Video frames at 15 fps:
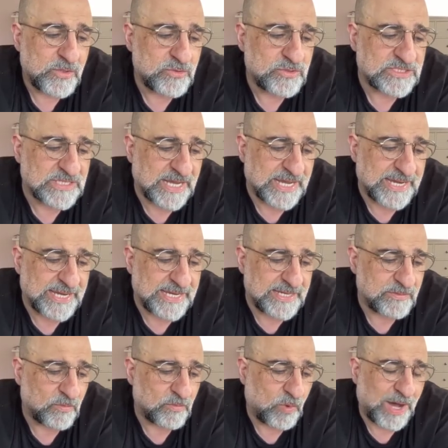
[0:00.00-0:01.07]

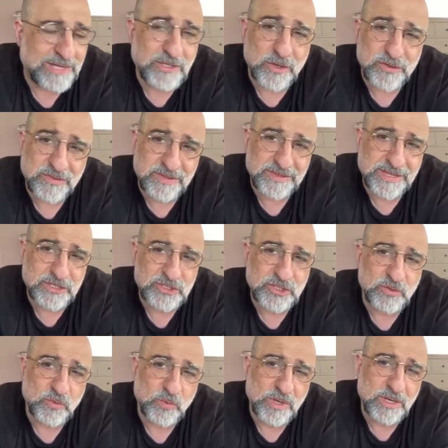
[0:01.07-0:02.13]
say, "Why don't you think that
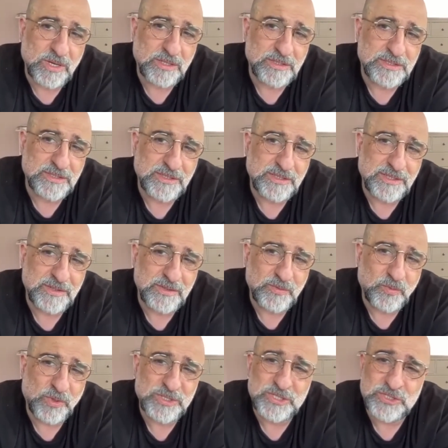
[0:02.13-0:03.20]
joke worked?
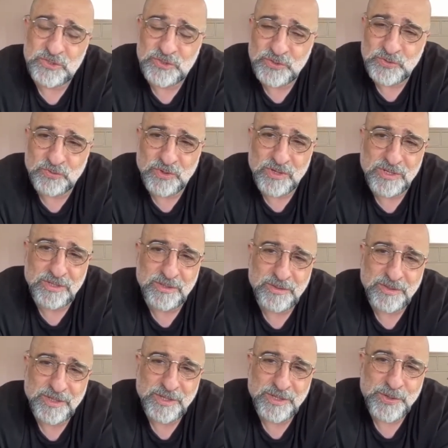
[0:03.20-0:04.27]
And what did you do wrong?
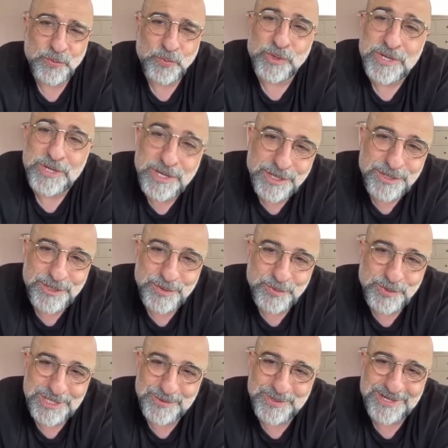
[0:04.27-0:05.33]
What hurt you
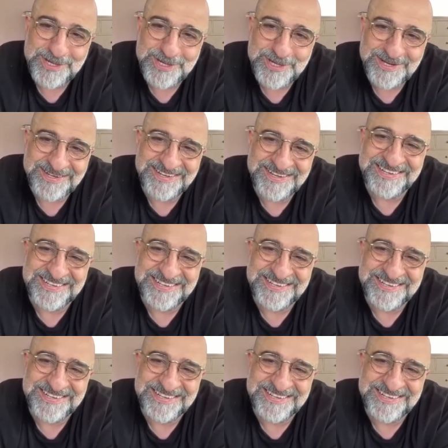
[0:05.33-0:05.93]
when you were younger?"